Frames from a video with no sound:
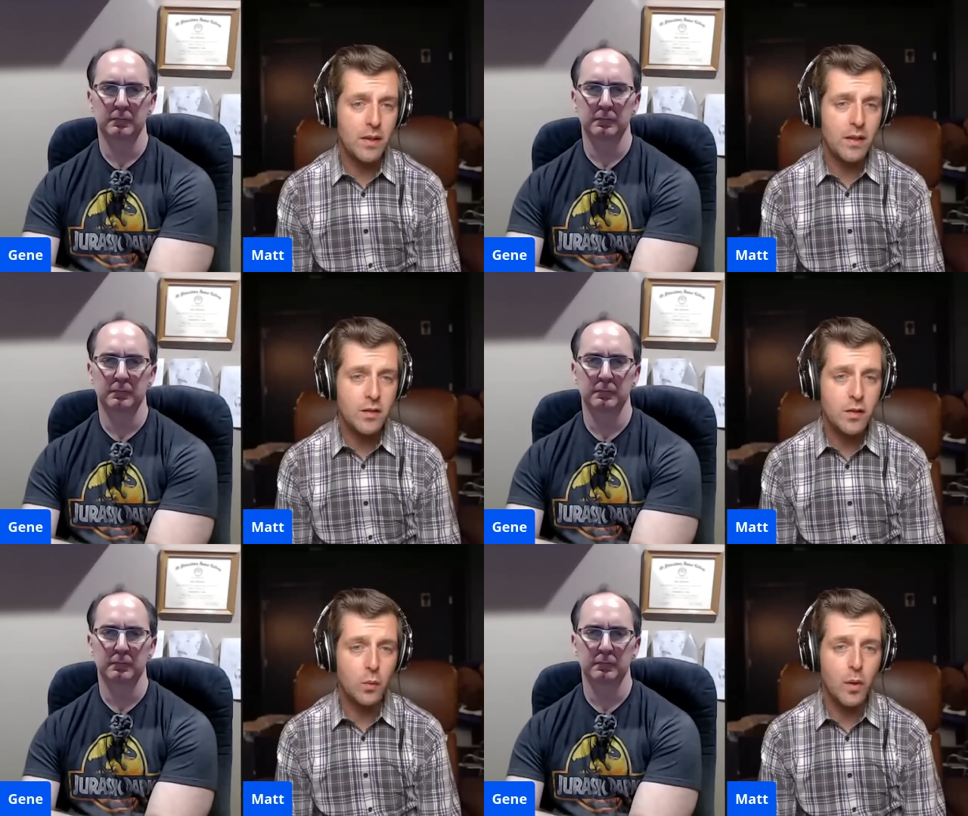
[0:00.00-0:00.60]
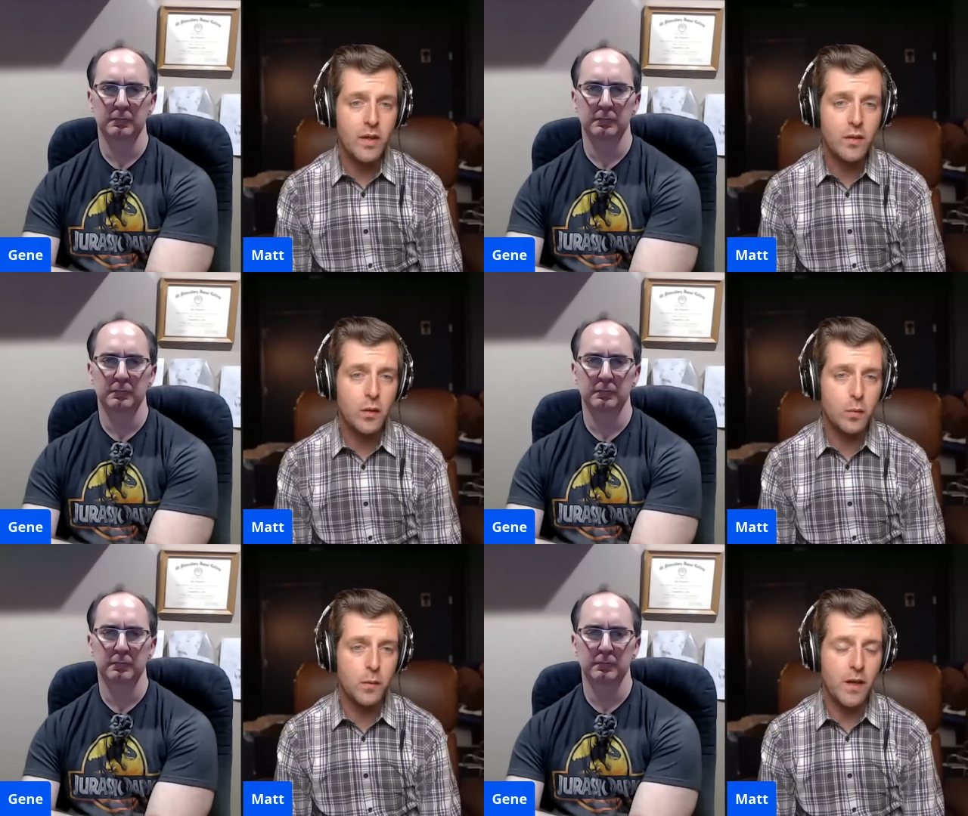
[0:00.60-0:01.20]
Speaker 1: of issues. One is
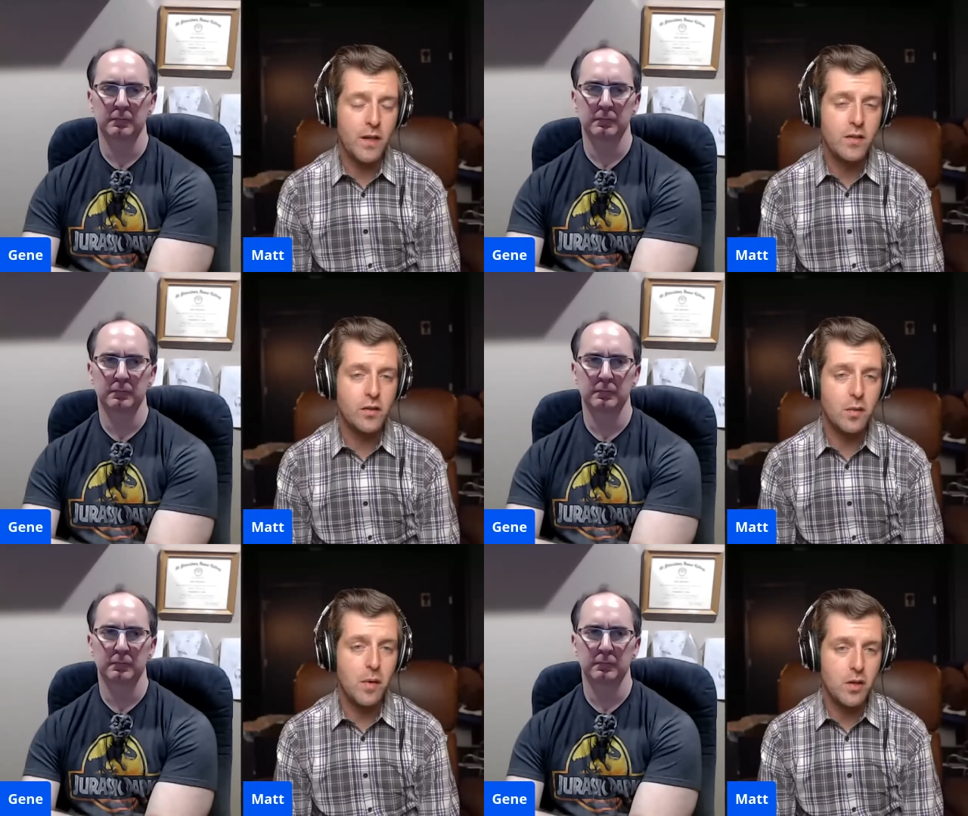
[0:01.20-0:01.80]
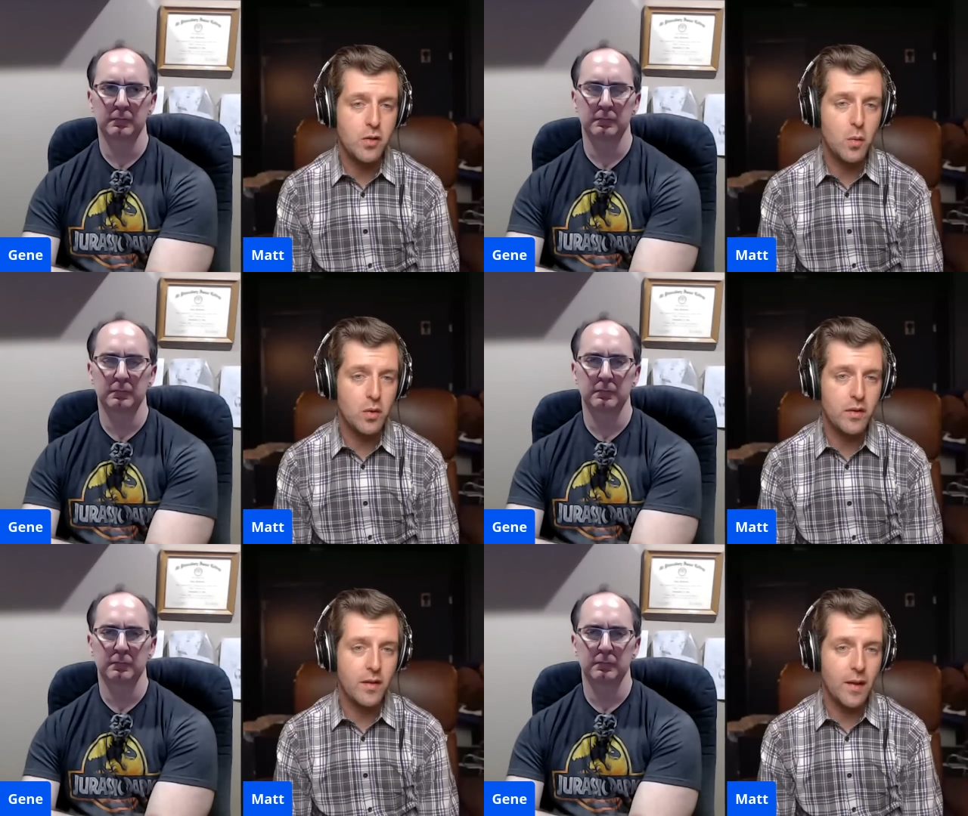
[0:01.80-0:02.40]
those reflections are much
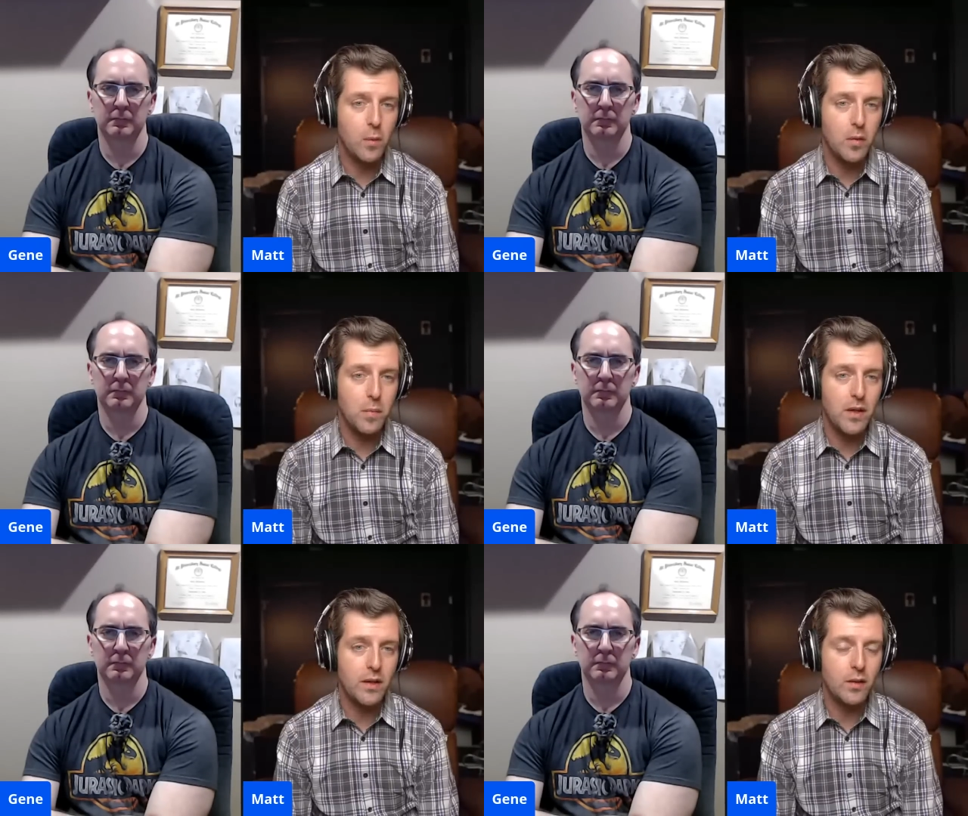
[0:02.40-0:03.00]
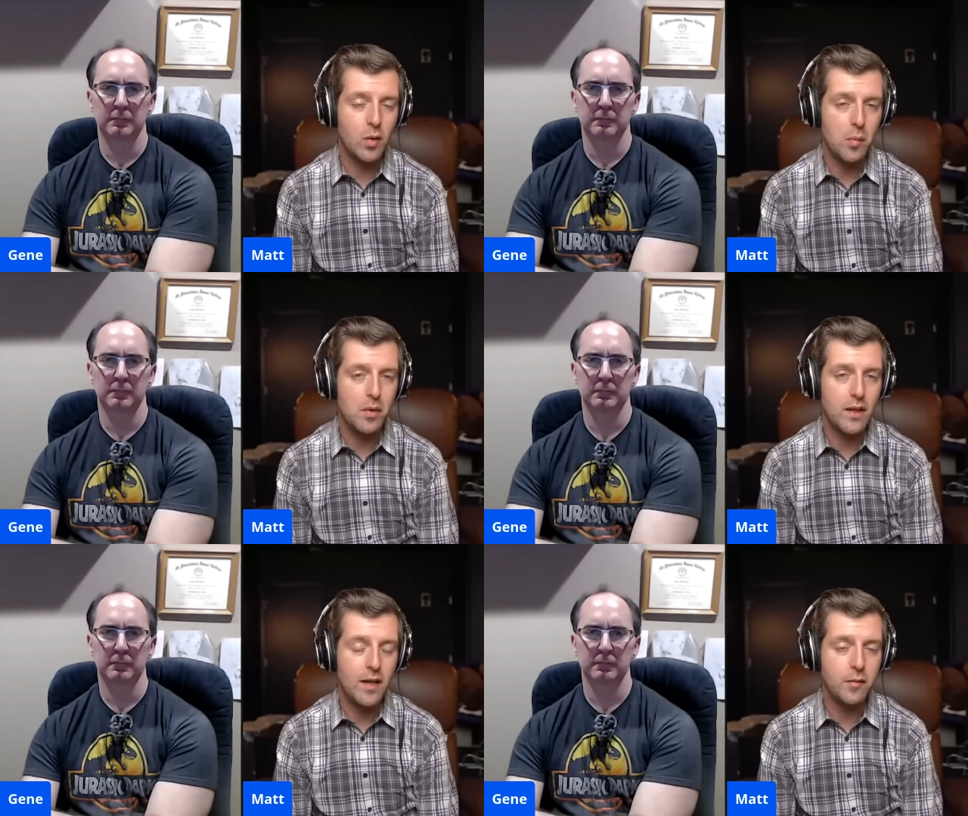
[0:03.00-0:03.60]
shorter than they would be in a normal
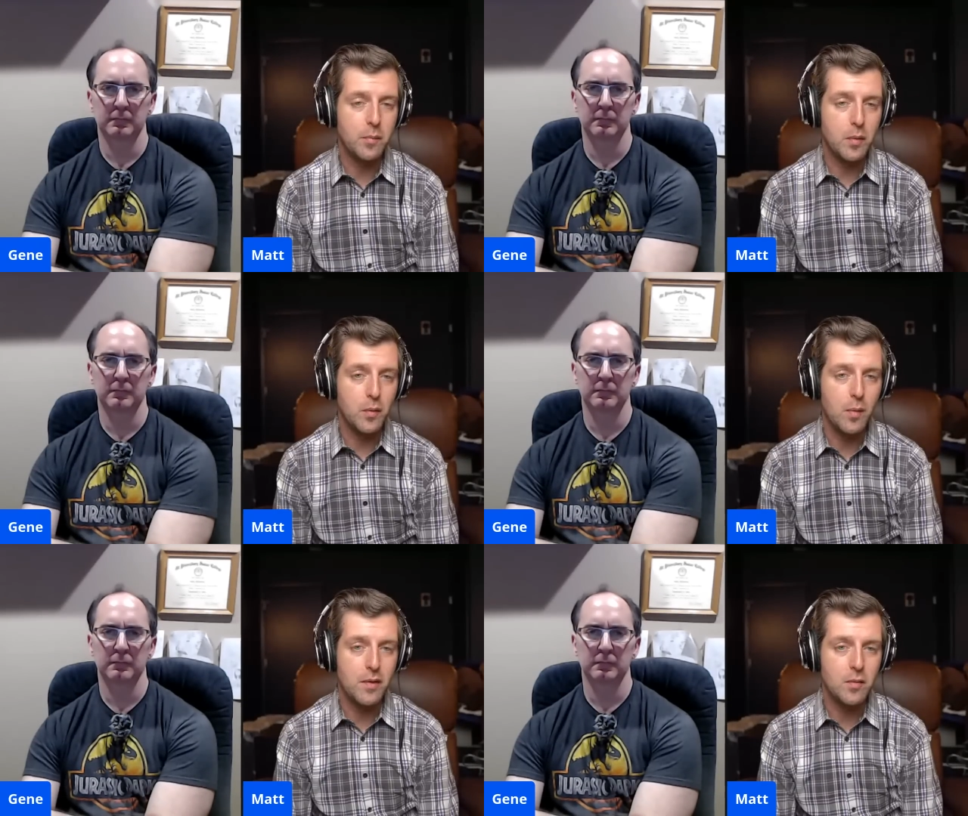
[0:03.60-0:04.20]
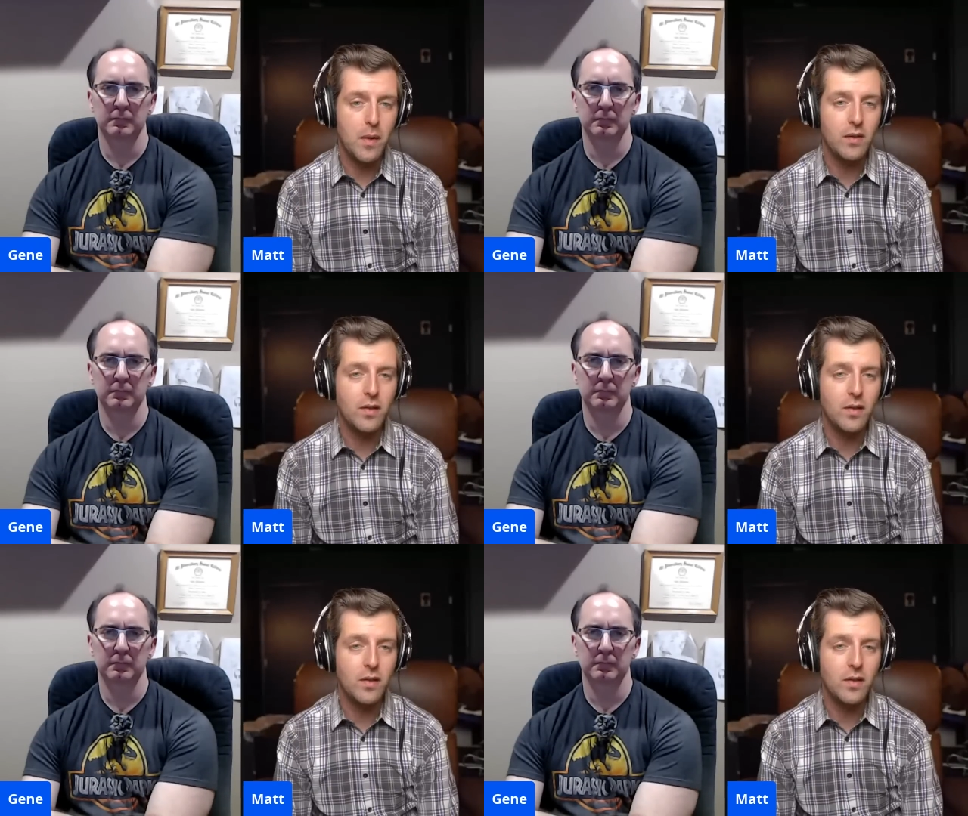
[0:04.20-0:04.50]
live performance space.